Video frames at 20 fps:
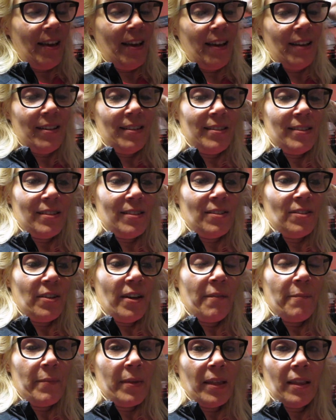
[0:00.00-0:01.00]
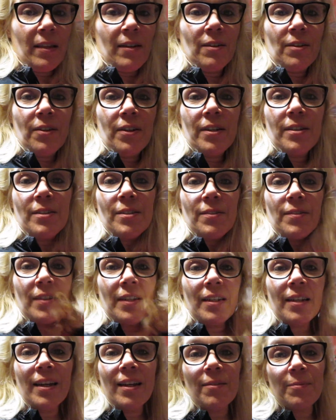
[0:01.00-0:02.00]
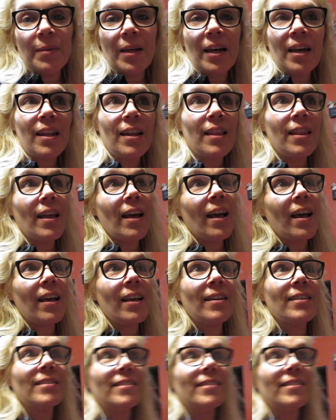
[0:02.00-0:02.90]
that is driving me a little crazy right now, I'm not gonna lie.